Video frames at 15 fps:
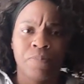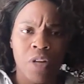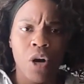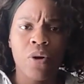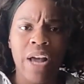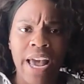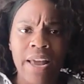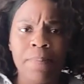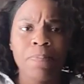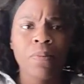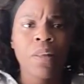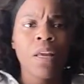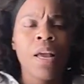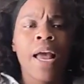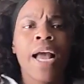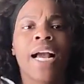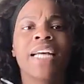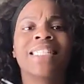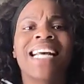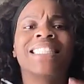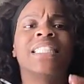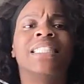Okay?
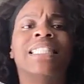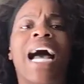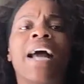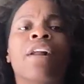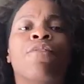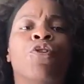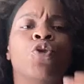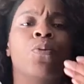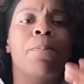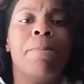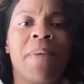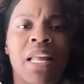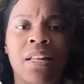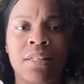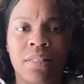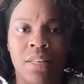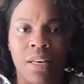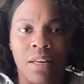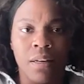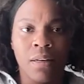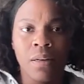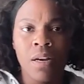Because that's a sign of
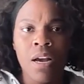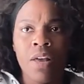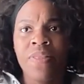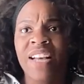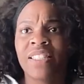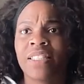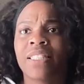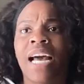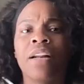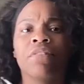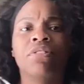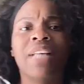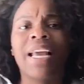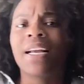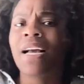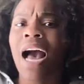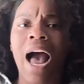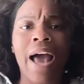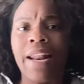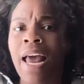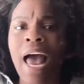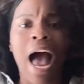humility. That's a sign of saying,
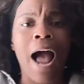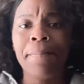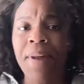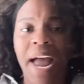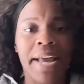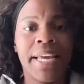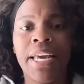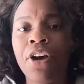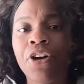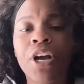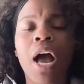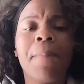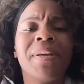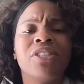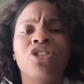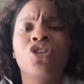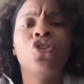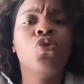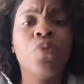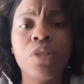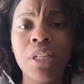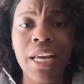God, I'm not here coming to
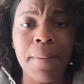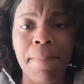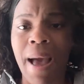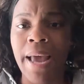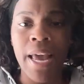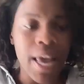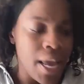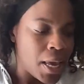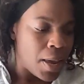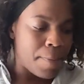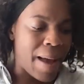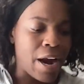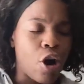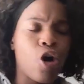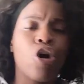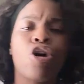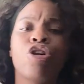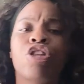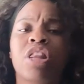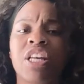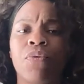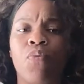you in my
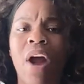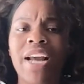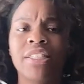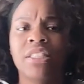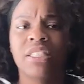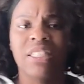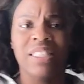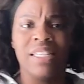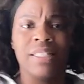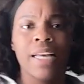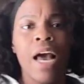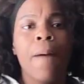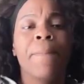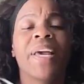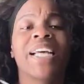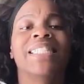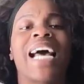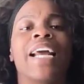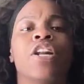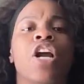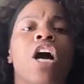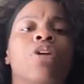earthly righteousness, because
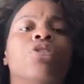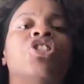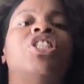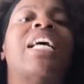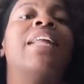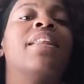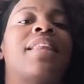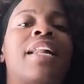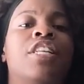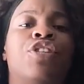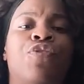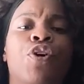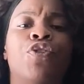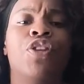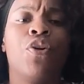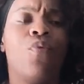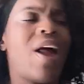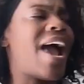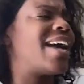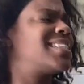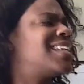I understand that is filthy rags.